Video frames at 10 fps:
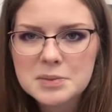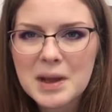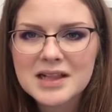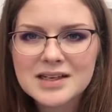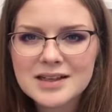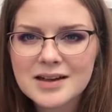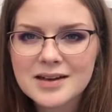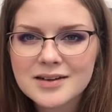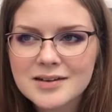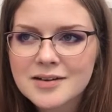smelling
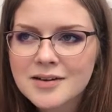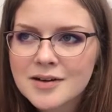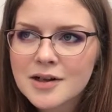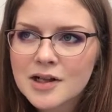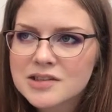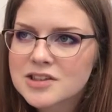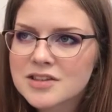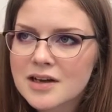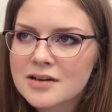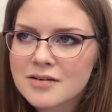like
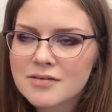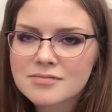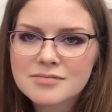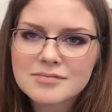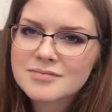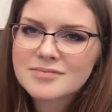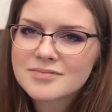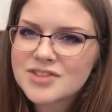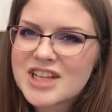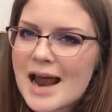just like
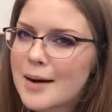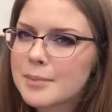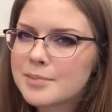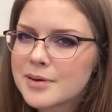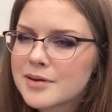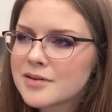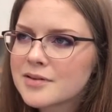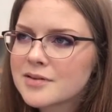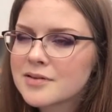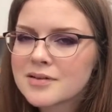damp.
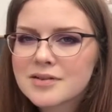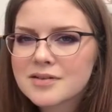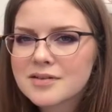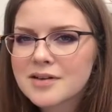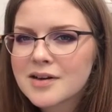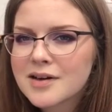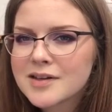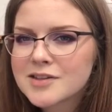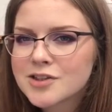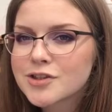
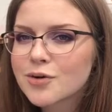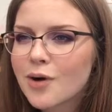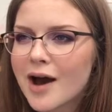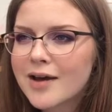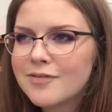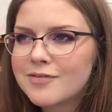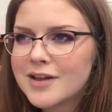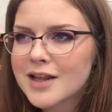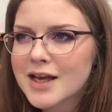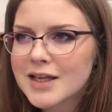So I
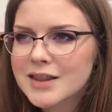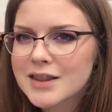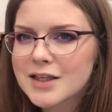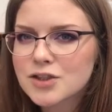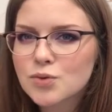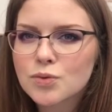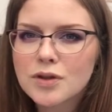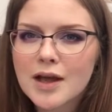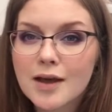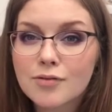feel like this
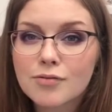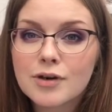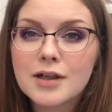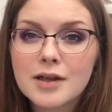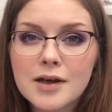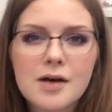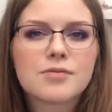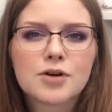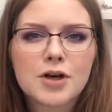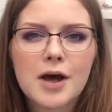would like really
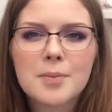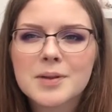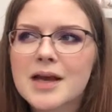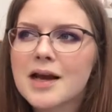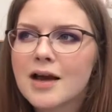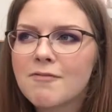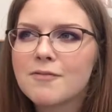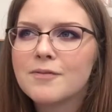cover it up. Like,